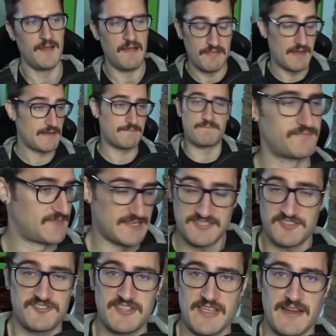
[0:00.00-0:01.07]
that this is
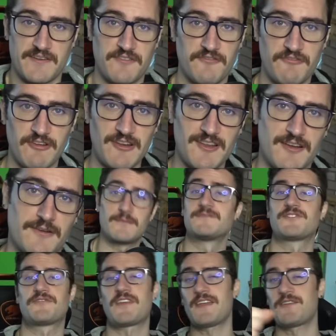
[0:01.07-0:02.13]
the end of the video. So
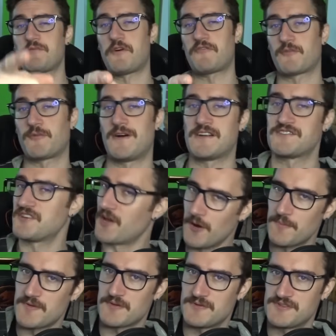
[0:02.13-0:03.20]
thank you all for watching. Hope
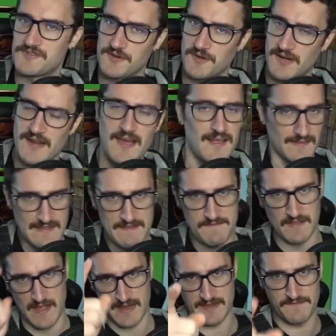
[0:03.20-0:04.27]
you enjoyed. Leave a
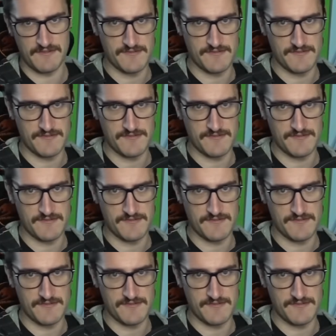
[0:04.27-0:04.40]
like if you